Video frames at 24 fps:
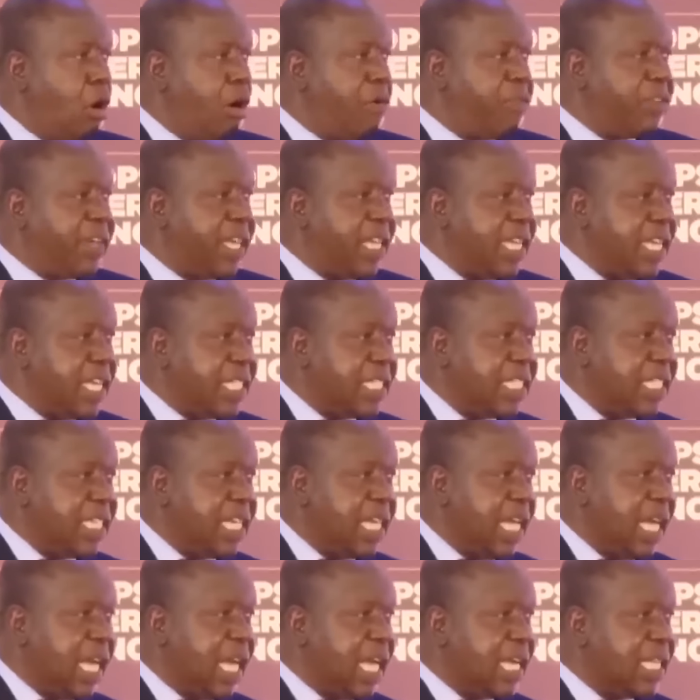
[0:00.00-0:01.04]
of
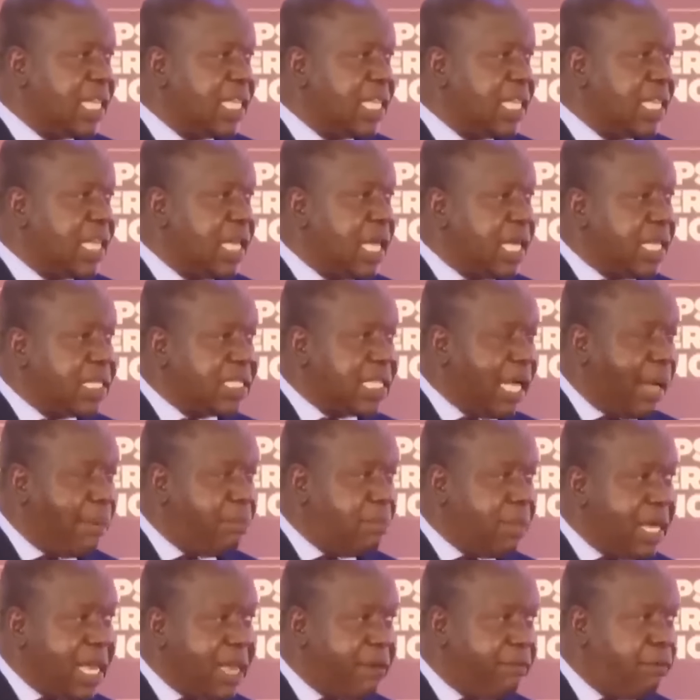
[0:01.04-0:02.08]
creating
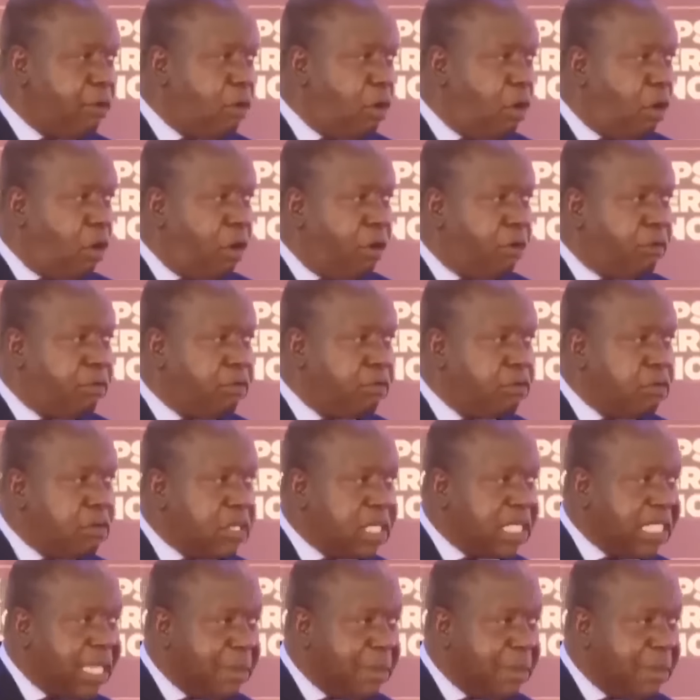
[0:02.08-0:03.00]
some level of